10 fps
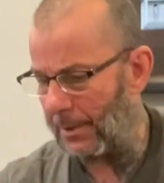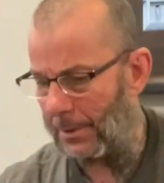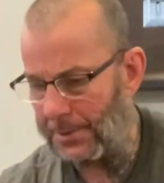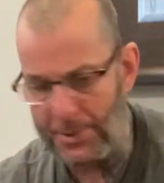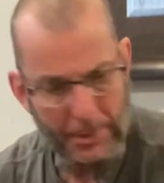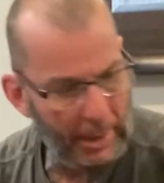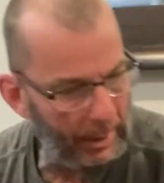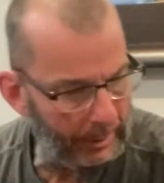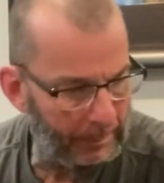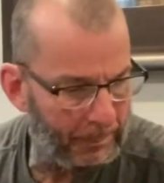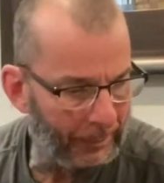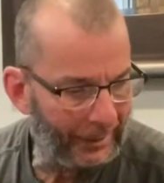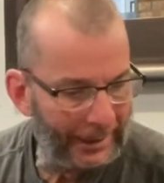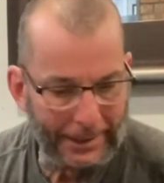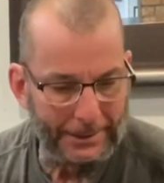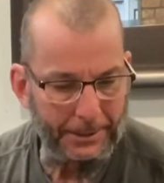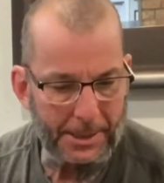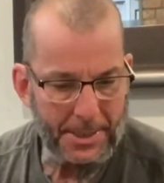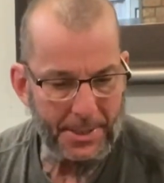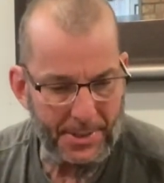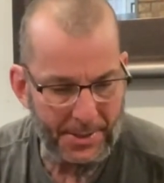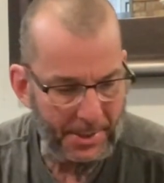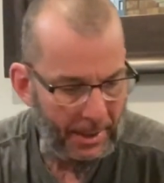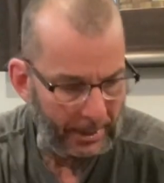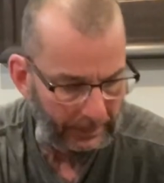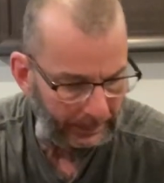also kind of, this is not